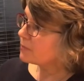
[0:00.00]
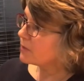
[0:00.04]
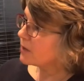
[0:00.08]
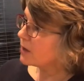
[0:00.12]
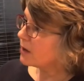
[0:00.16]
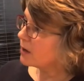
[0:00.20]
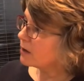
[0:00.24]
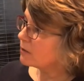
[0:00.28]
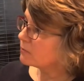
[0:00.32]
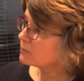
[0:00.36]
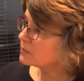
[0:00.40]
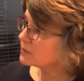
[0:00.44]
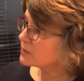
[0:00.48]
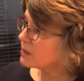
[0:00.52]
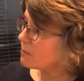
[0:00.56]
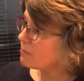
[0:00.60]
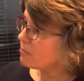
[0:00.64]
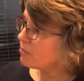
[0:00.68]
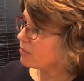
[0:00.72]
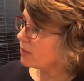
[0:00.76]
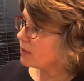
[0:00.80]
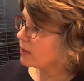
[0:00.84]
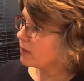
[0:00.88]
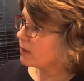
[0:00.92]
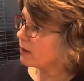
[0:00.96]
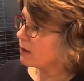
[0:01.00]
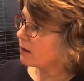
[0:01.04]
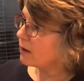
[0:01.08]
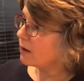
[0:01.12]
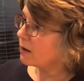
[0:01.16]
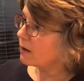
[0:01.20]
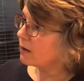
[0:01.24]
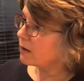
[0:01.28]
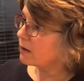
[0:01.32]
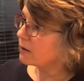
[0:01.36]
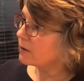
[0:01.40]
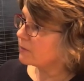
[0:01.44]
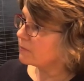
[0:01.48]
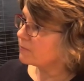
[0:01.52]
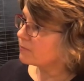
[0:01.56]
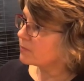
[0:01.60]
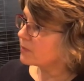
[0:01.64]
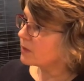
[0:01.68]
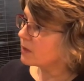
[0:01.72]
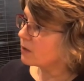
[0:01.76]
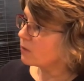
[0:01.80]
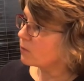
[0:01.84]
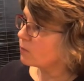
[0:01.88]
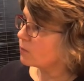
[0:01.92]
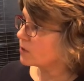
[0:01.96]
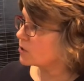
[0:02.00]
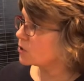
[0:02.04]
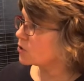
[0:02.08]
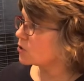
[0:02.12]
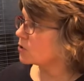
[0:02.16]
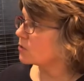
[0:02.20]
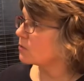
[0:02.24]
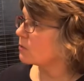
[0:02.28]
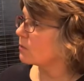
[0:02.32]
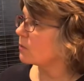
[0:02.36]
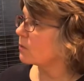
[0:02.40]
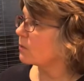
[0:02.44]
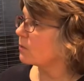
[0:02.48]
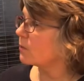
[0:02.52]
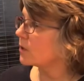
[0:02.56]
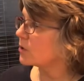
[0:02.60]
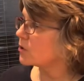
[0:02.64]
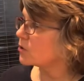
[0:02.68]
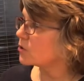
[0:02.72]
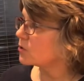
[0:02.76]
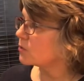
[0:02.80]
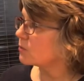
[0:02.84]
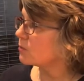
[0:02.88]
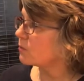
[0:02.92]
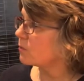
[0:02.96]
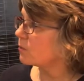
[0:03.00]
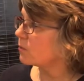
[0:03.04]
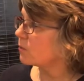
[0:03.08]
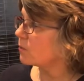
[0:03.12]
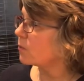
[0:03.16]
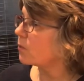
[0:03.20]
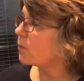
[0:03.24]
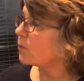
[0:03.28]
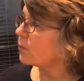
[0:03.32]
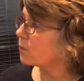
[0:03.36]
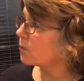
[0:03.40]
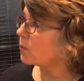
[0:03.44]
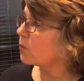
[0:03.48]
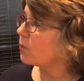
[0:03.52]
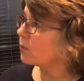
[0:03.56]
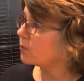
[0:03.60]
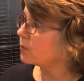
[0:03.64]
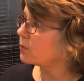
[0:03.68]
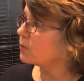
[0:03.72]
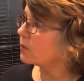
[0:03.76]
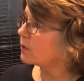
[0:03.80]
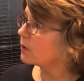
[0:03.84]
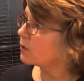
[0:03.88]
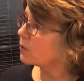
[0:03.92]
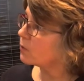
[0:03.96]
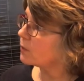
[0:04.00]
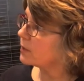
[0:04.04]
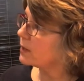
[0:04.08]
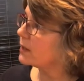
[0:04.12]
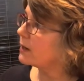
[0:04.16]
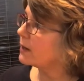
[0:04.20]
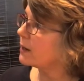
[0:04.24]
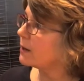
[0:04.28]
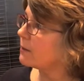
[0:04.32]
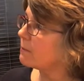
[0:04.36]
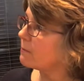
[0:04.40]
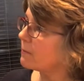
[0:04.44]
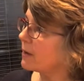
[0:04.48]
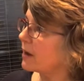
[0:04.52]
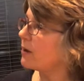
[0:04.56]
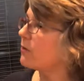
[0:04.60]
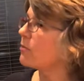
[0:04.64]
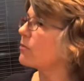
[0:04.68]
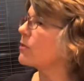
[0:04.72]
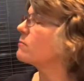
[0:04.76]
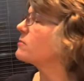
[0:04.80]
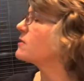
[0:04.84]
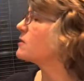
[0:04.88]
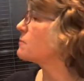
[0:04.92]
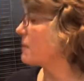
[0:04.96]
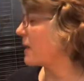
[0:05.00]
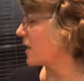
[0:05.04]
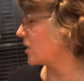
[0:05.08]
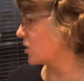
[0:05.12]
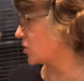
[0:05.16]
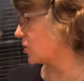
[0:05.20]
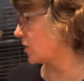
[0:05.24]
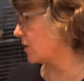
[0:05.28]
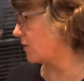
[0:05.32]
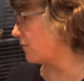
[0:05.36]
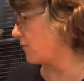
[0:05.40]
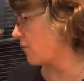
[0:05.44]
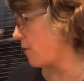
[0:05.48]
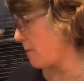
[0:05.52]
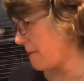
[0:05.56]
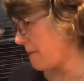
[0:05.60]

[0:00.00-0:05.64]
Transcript: um, something um, which, which uh, really made them special for